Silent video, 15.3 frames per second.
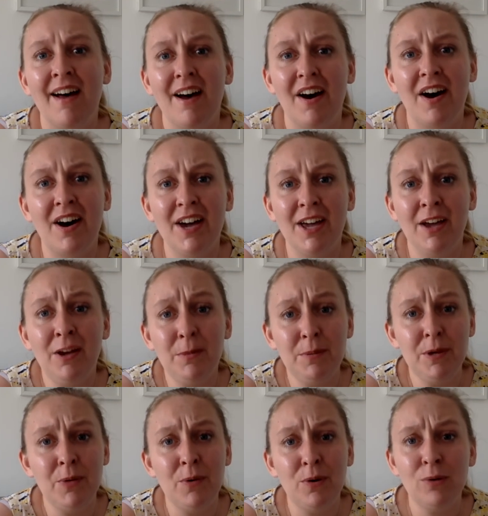I hope
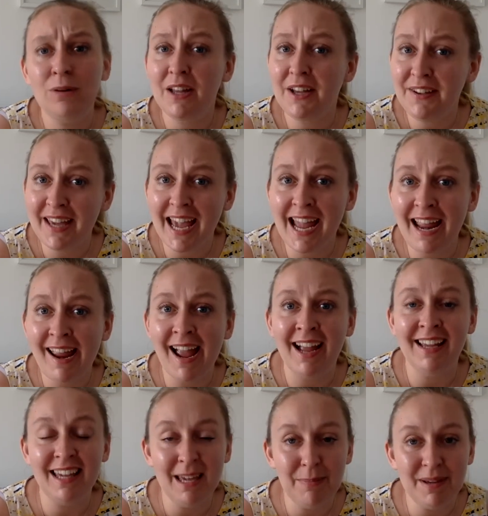you are all okay and
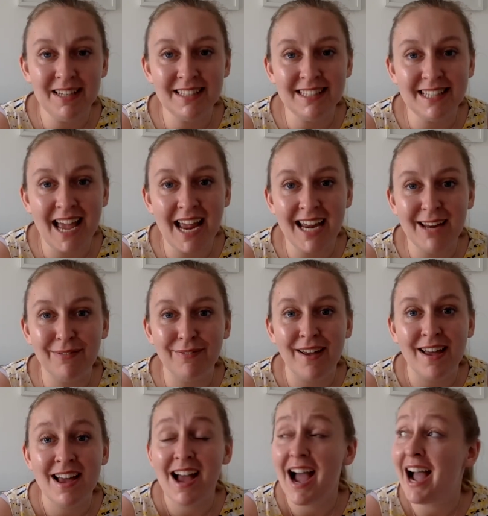keeping safe
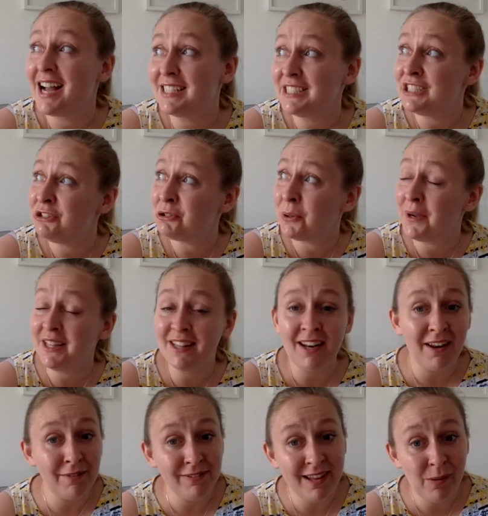and enjoying the
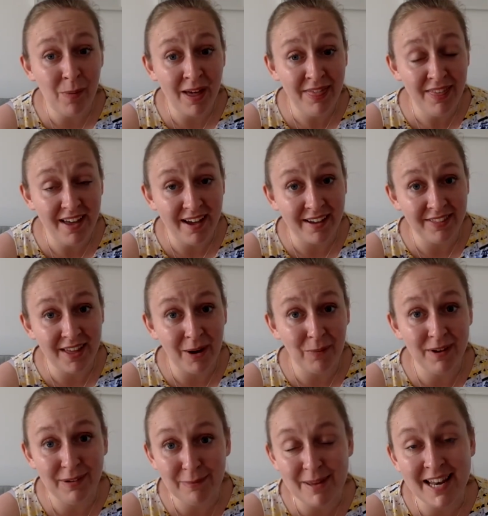lovely weather that
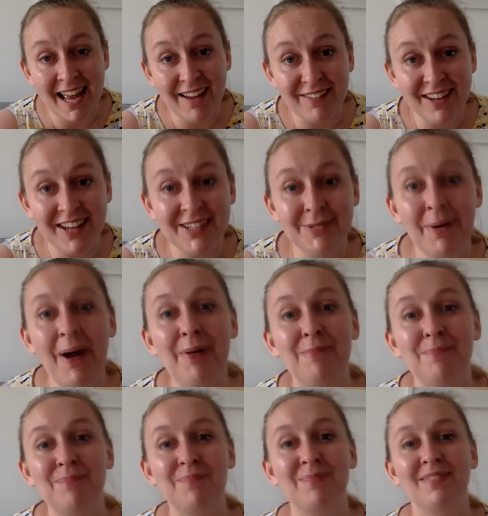we've been having as well.
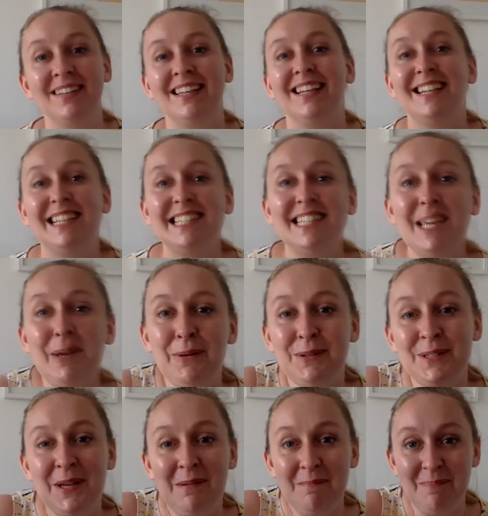See you all
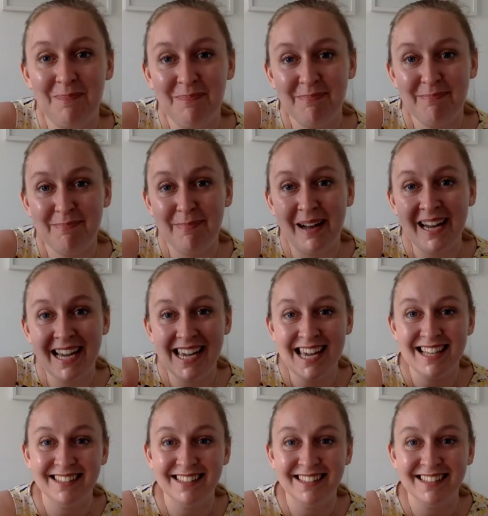soon. Bye.